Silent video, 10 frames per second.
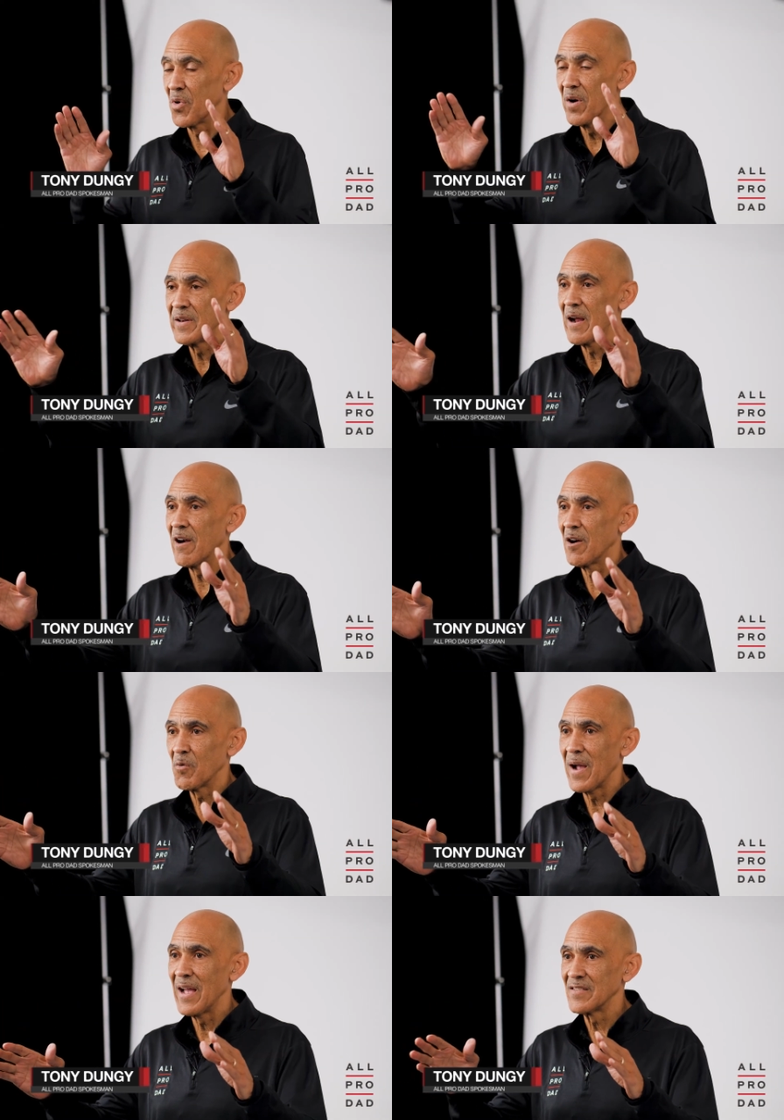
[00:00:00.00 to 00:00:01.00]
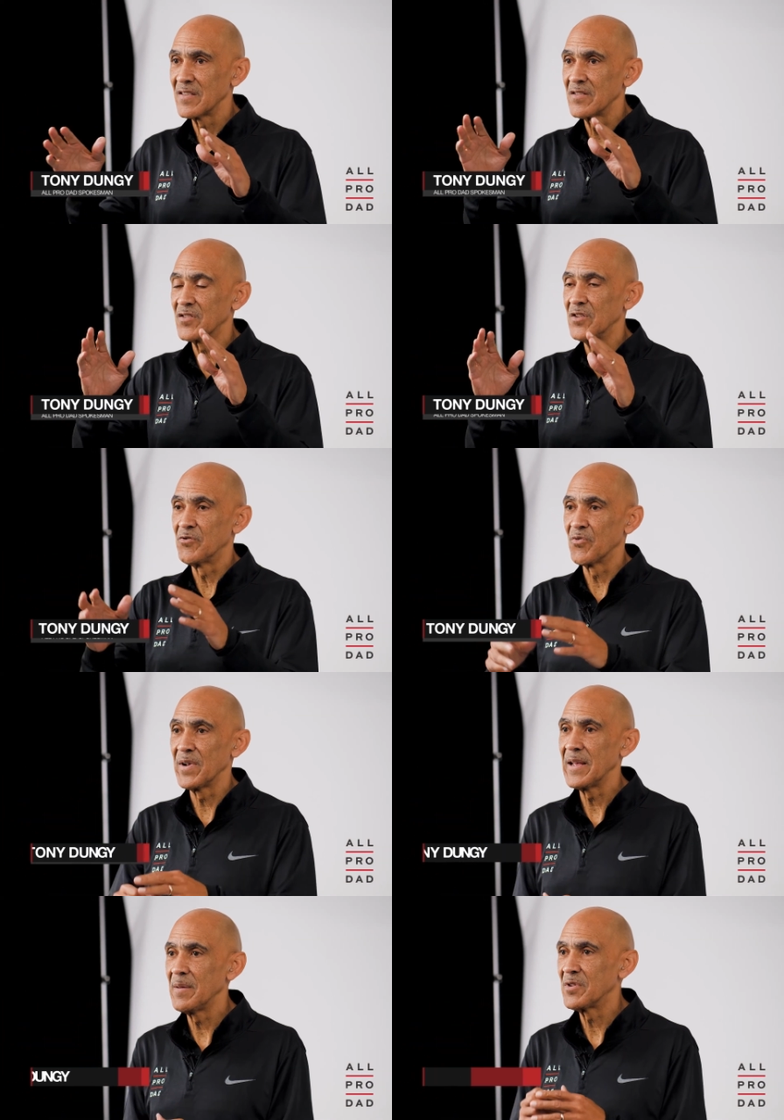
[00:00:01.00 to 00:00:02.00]
broaden our horizons, to
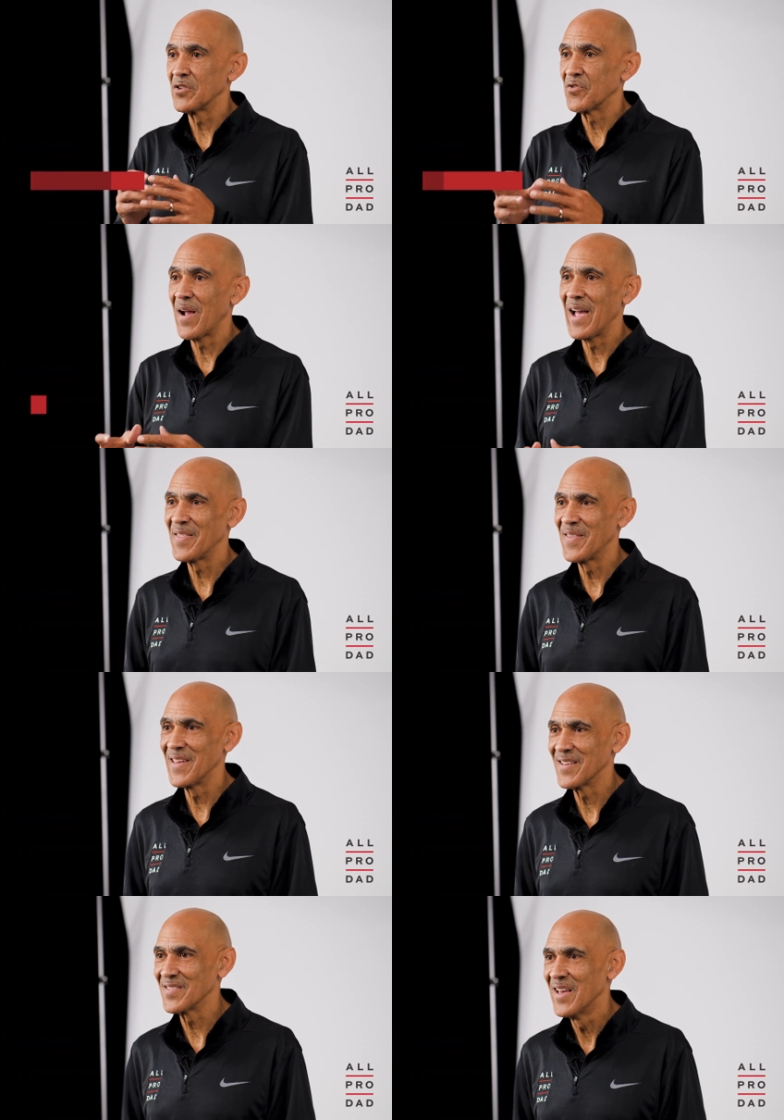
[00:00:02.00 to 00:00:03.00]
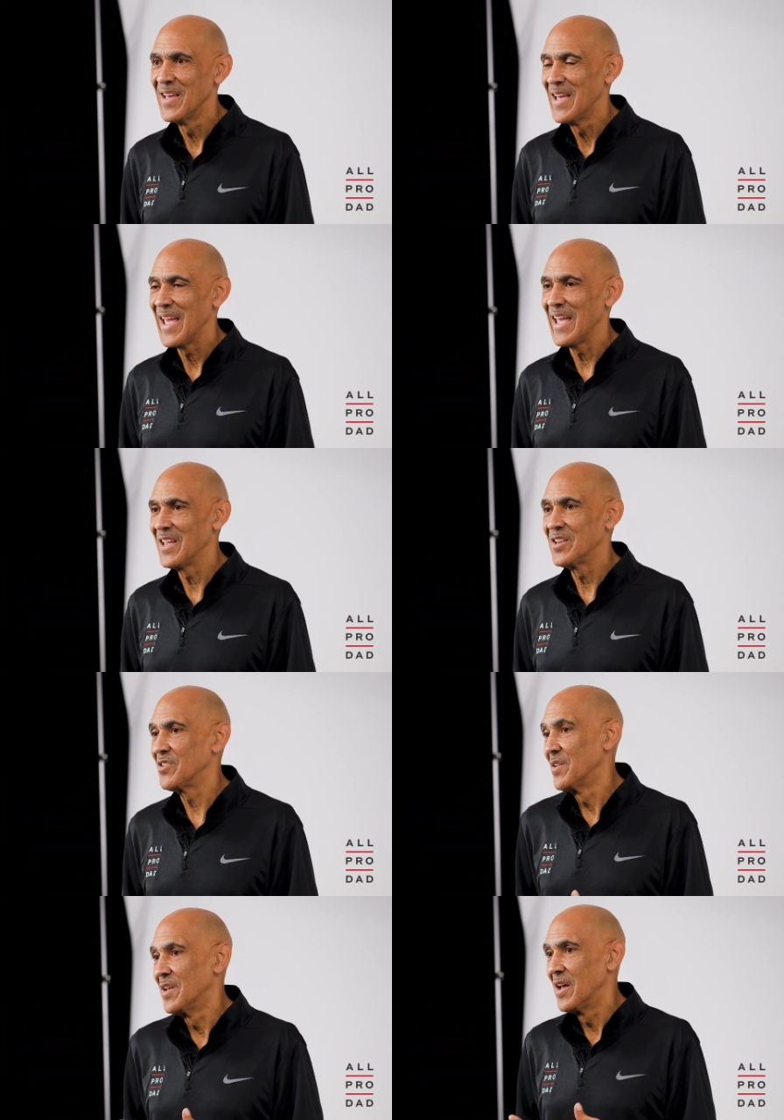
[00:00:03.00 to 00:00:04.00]
dream, to try things,
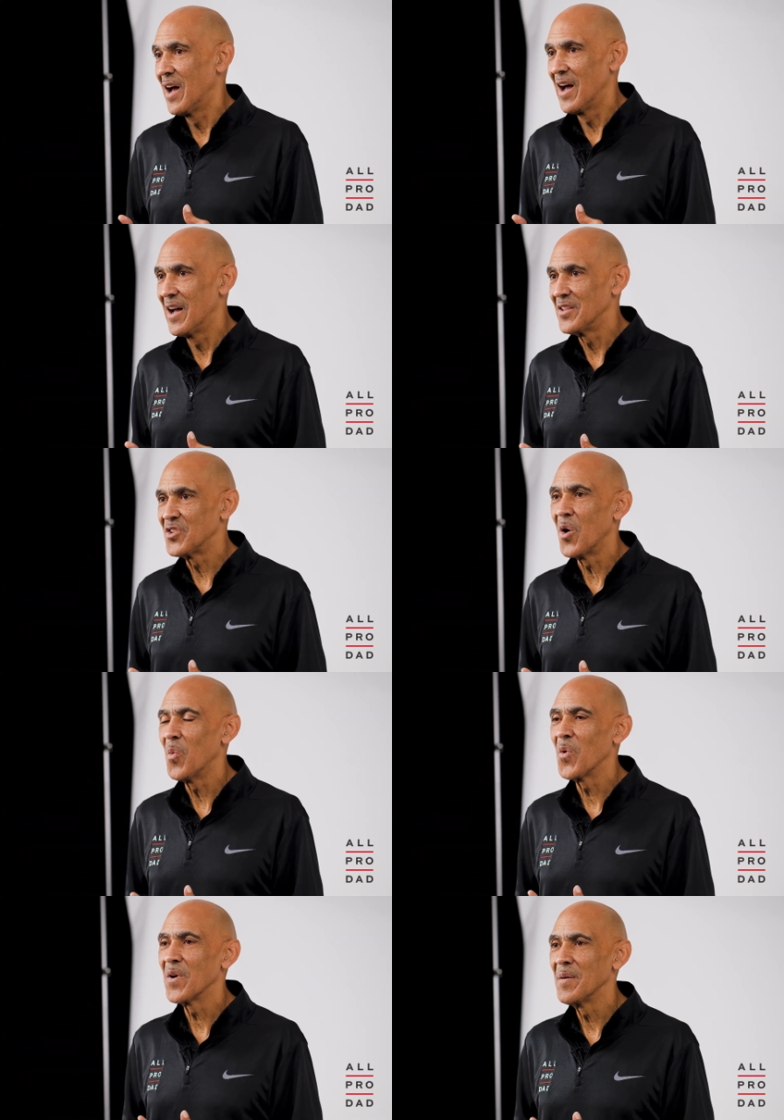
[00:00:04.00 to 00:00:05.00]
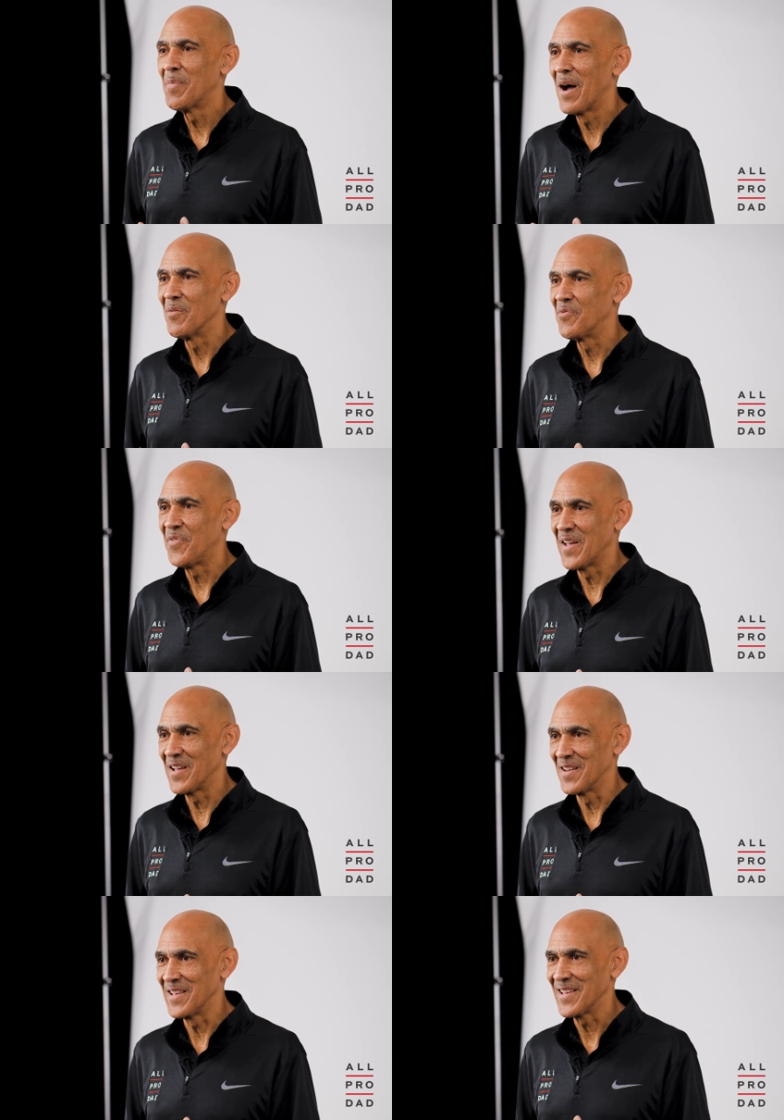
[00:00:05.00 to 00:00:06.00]
and uh, don't worry about
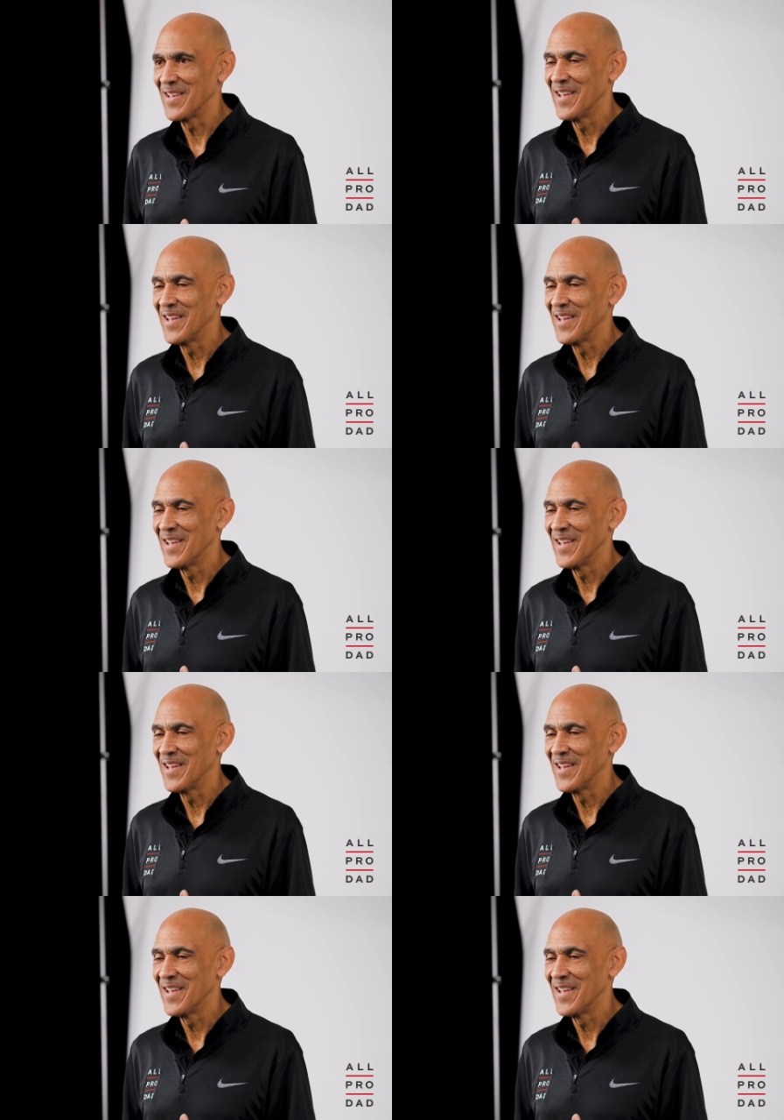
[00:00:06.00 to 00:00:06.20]
failing.